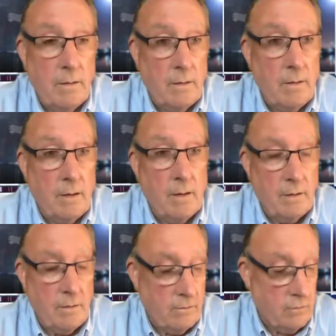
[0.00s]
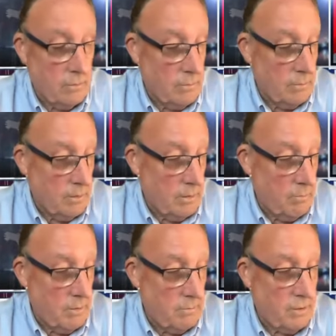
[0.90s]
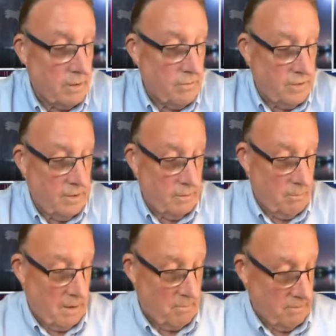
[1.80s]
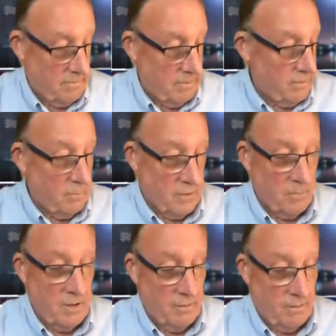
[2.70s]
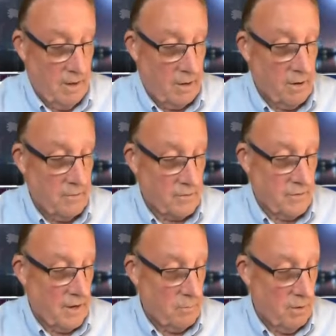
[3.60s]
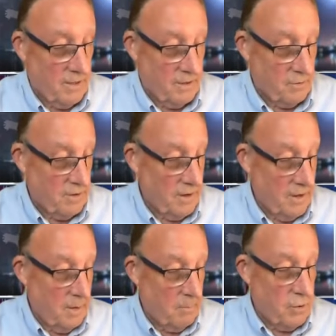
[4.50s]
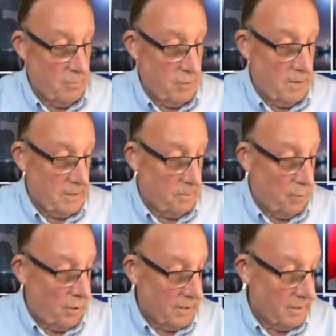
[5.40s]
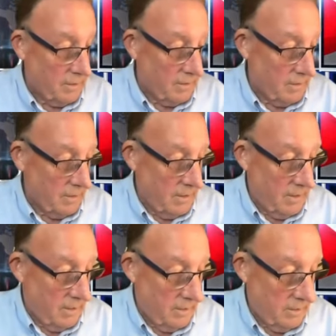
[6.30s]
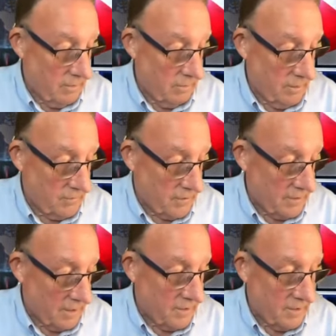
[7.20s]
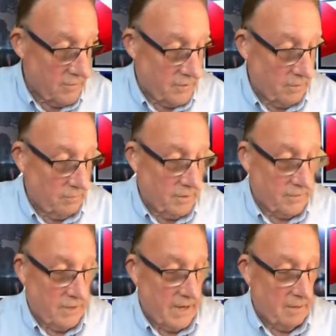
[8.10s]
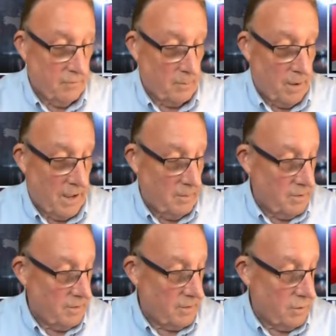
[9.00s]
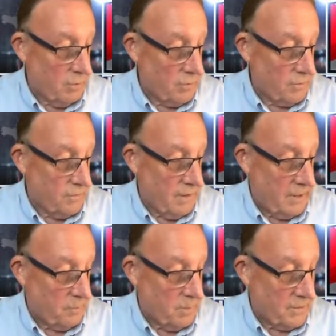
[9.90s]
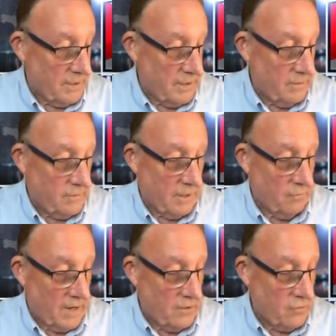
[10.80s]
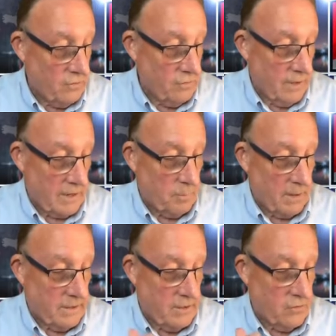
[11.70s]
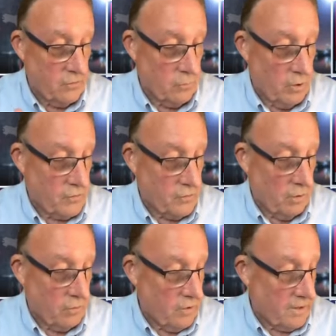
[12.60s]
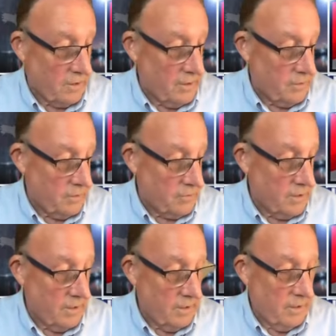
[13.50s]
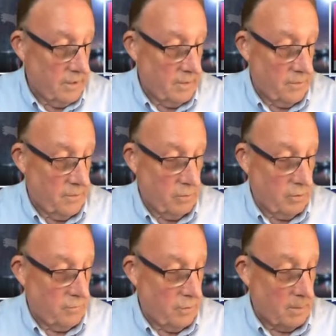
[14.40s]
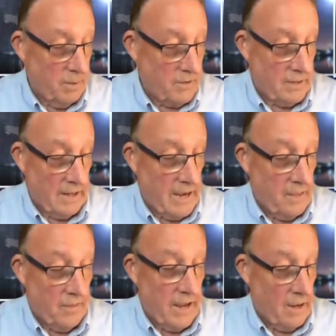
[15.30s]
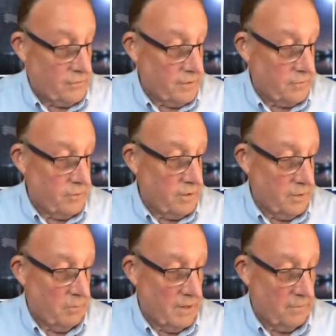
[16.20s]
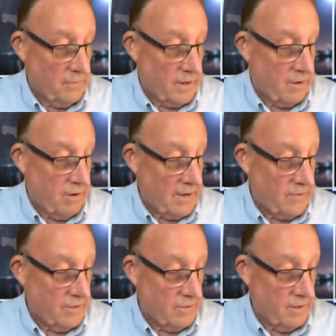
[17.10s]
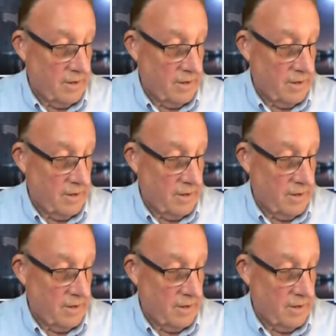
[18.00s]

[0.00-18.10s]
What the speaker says: Yeah. So, well, you can see it. Well, it seems to me I can understand why they do it. But you make the point that, you know, there's an unconcealed disdain for Parliament, courts, expertise, conventions, expectations, watchdogs, regulators, and the rule of law, and basically anything else that stood in the way of the crassest